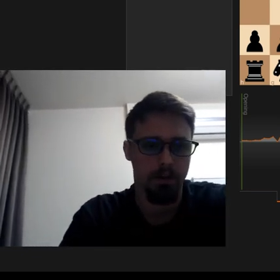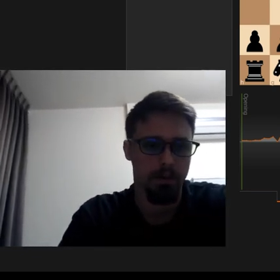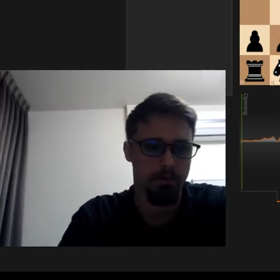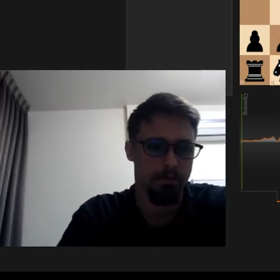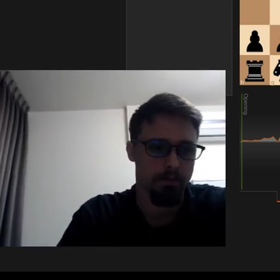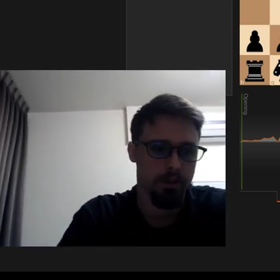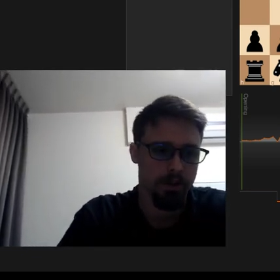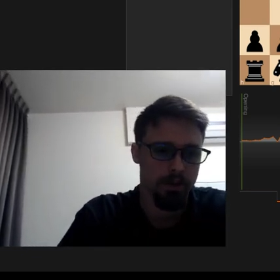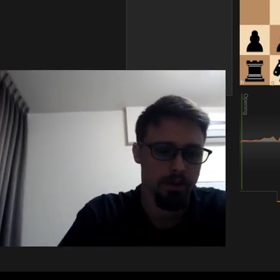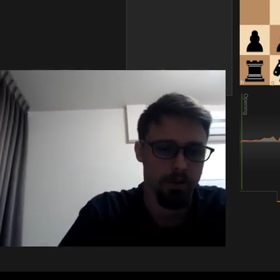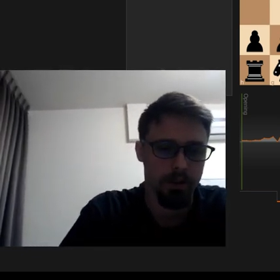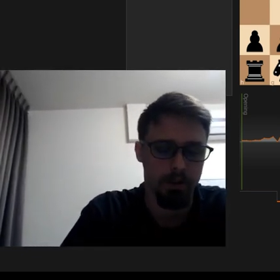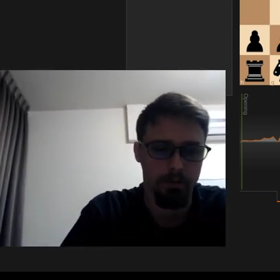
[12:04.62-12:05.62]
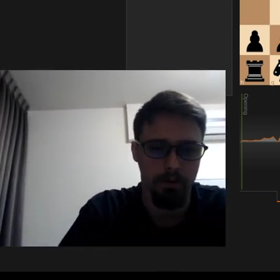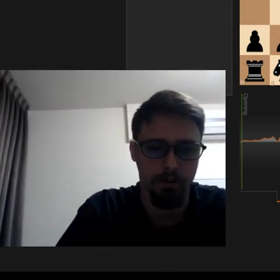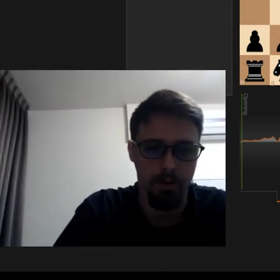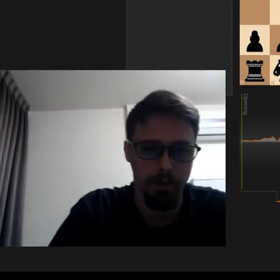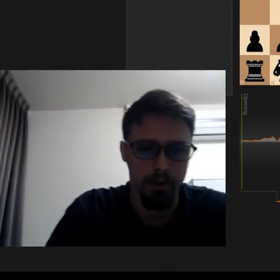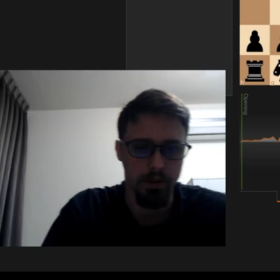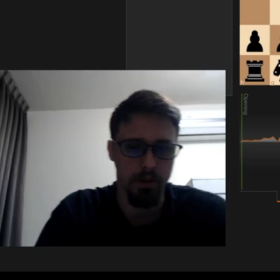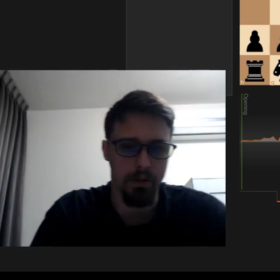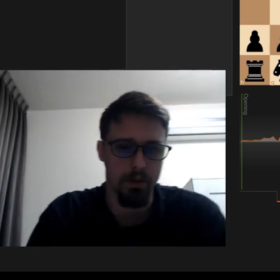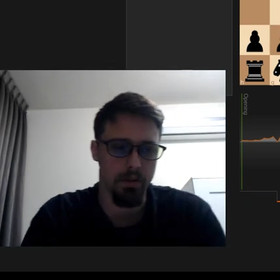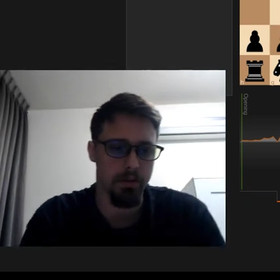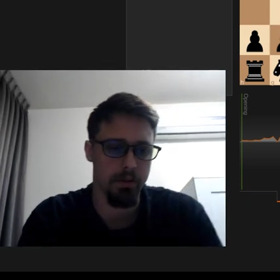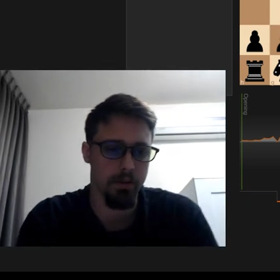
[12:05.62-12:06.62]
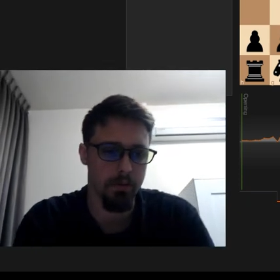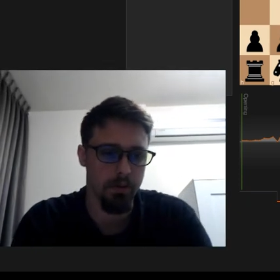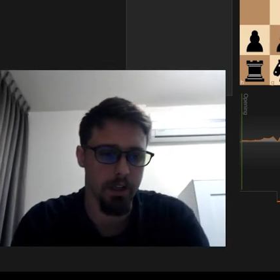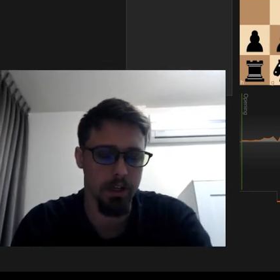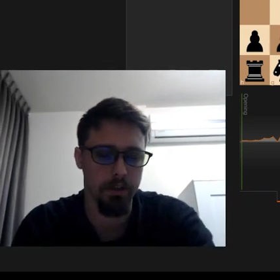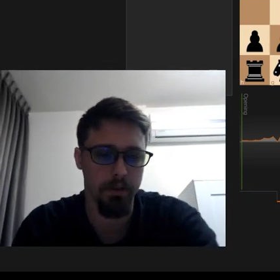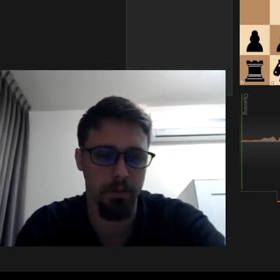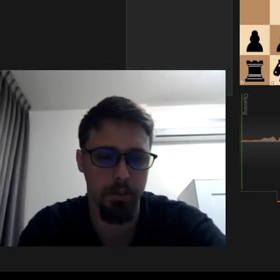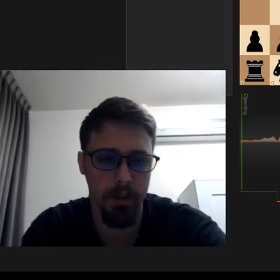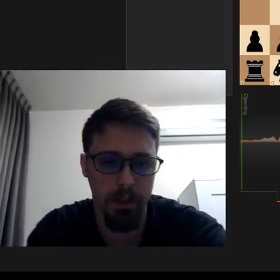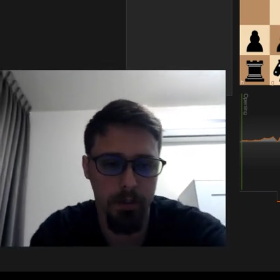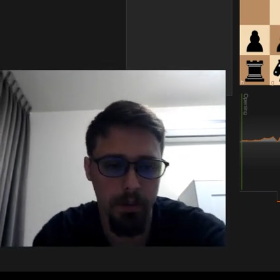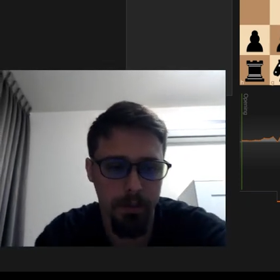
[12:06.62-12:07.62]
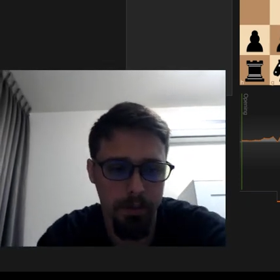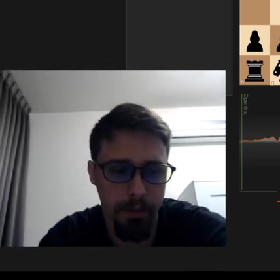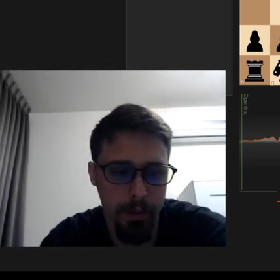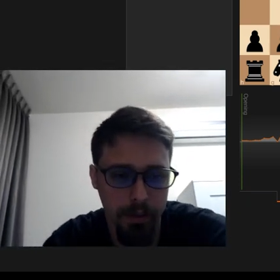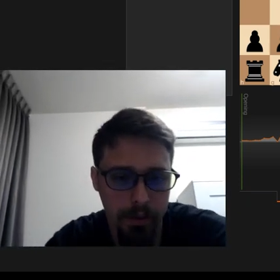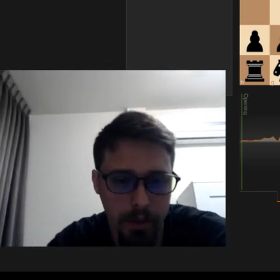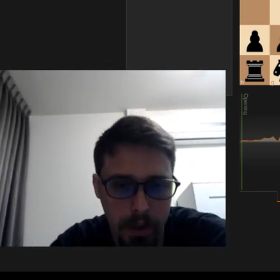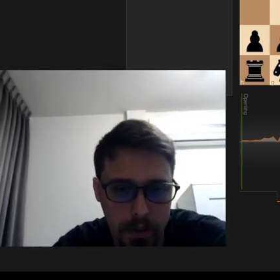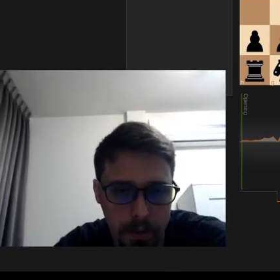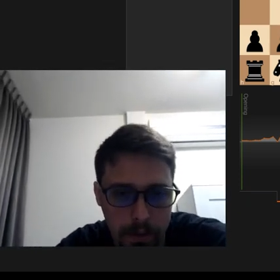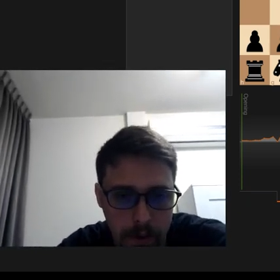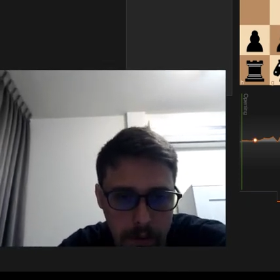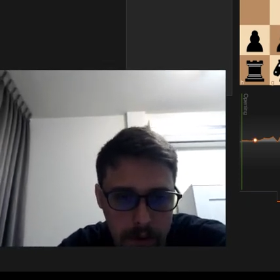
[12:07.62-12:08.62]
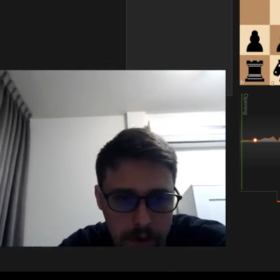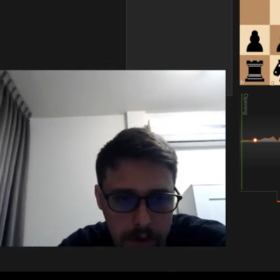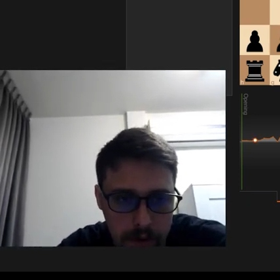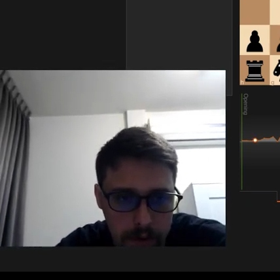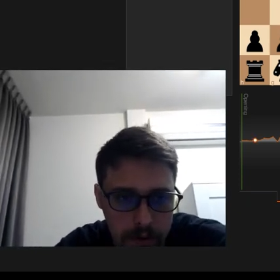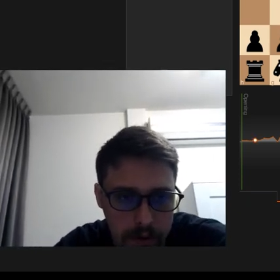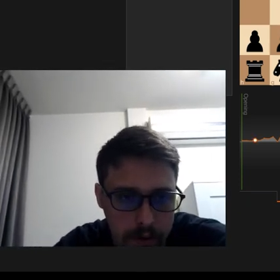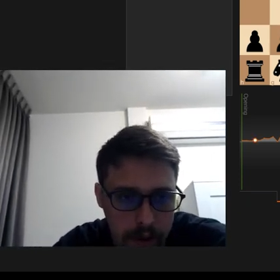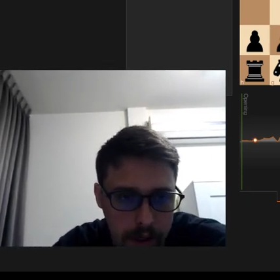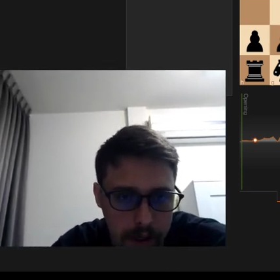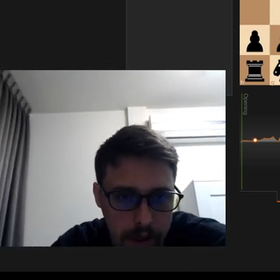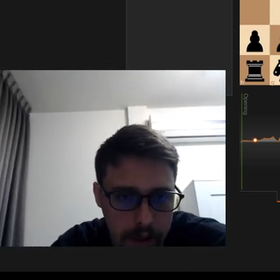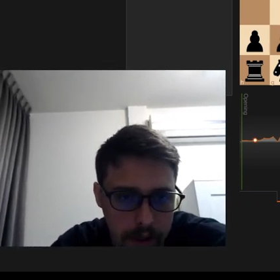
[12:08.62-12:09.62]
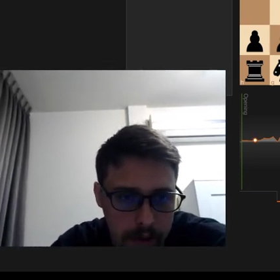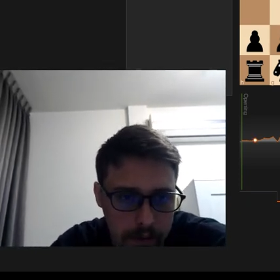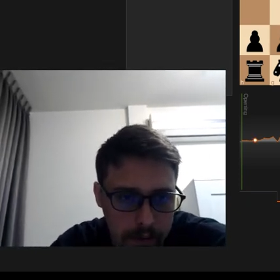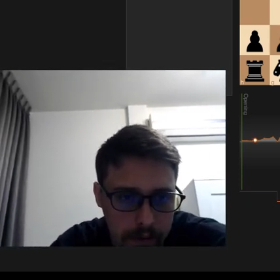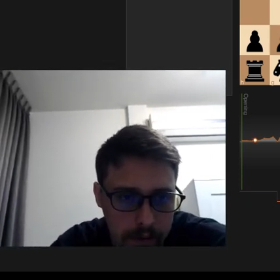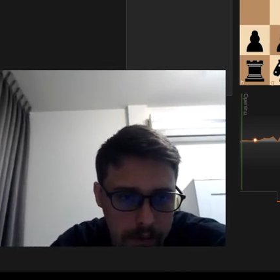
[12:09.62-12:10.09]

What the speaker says: Just know that, of course, these lines are playable for both sides for amateurs. And